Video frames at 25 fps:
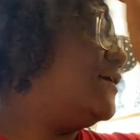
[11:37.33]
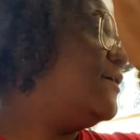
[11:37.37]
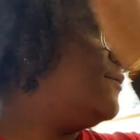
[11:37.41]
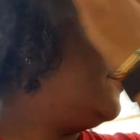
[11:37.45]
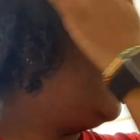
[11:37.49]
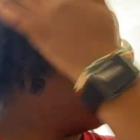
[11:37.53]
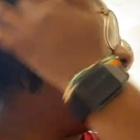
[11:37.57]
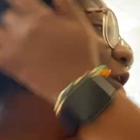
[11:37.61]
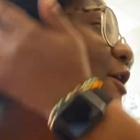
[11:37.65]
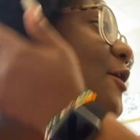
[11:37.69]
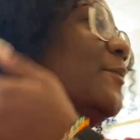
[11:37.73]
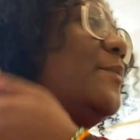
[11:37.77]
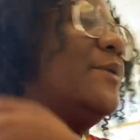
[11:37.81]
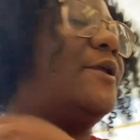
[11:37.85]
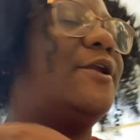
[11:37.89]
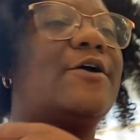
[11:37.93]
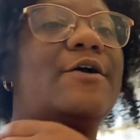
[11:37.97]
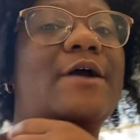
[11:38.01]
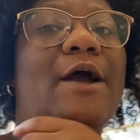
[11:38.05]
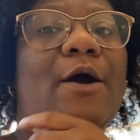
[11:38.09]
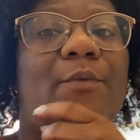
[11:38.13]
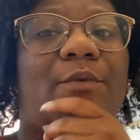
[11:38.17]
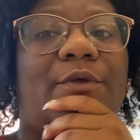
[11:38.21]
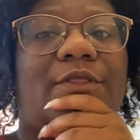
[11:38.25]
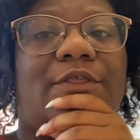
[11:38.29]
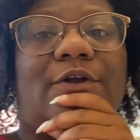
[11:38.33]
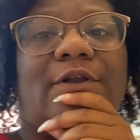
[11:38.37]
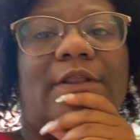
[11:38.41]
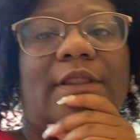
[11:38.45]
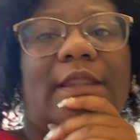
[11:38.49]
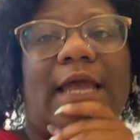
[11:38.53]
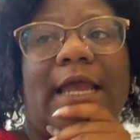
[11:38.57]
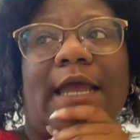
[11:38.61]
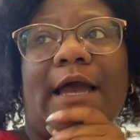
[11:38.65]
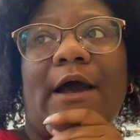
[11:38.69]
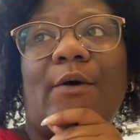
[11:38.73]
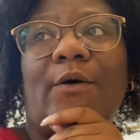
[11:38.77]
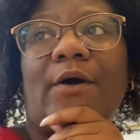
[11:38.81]
We're helping her out with her
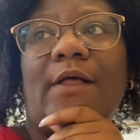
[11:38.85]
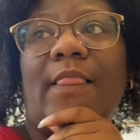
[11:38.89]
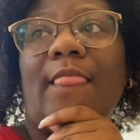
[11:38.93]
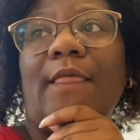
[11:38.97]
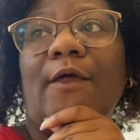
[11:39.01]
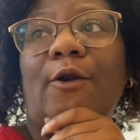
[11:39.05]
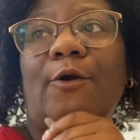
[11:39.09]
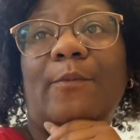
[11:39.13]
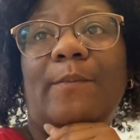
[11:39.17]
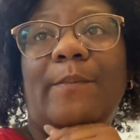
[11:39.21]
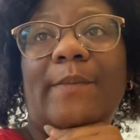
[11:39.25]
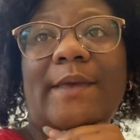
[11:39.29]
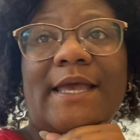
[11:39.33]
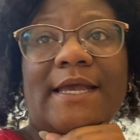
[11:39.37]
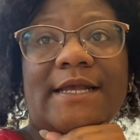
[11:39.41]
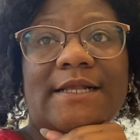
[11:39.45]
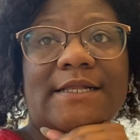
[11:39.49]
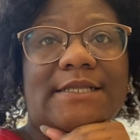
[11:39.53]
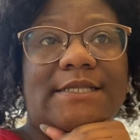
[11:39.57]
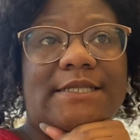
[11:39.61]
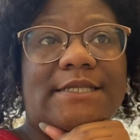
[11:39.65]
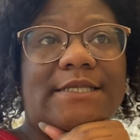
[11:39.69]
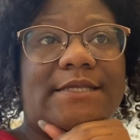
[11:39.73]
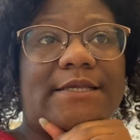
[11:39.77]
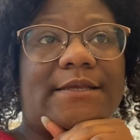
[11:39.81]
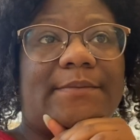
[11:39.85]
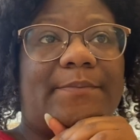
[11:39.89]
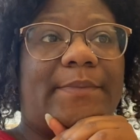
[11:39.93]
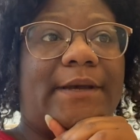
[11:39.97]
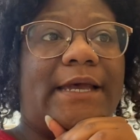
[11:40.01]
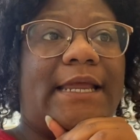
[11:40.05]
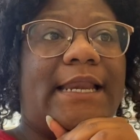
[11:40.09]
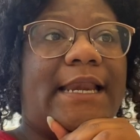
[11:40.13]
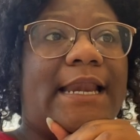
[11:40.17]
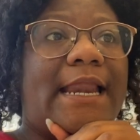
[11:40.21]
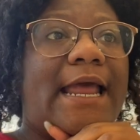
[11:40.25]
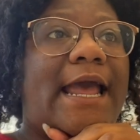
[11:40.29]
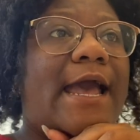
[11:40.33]
layout a little bit,
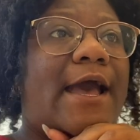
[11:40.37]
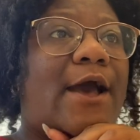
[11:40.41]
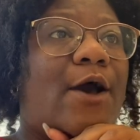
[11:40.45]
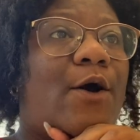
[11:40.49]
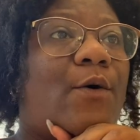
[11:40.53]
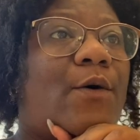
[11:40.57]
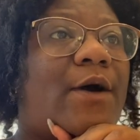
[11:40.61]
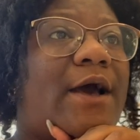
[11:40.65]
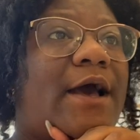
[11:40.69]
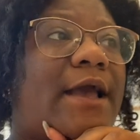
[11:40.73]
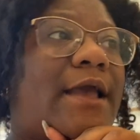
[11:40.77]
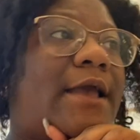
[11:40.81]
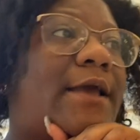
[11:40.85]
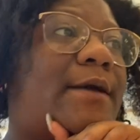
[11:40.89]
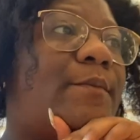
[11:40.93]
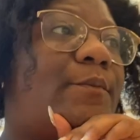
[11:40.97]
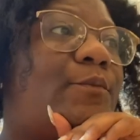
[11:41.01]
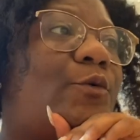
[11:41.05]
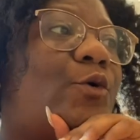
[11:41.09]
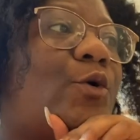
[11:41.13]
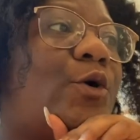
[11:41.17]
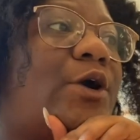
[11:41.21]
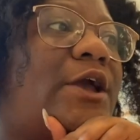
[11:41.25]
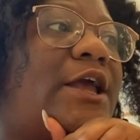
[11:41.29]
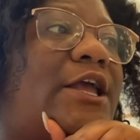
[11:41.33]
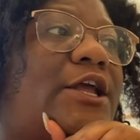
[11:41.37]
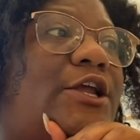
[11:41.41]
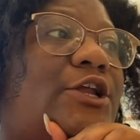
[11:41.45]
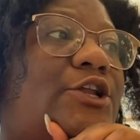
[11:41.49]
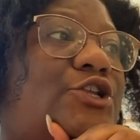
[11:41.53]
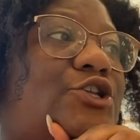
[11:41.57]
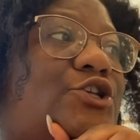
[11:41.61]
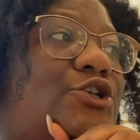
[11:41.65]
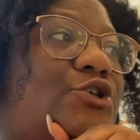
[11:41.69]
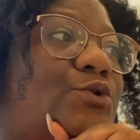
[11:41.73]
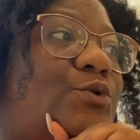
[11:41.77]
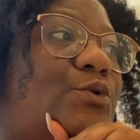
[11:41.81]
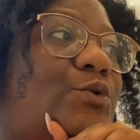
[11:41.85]
but now I am going
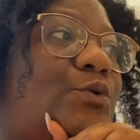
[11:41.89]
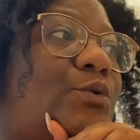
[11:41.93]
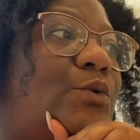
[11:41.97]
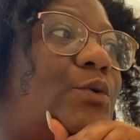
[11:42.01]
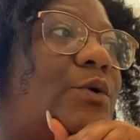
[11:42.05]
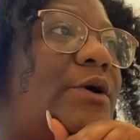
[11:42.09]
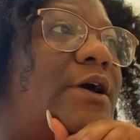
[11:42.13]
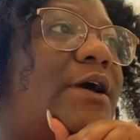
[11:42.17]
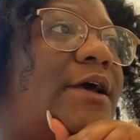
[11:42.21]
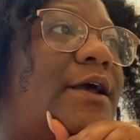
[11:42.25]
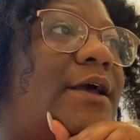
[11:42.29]
to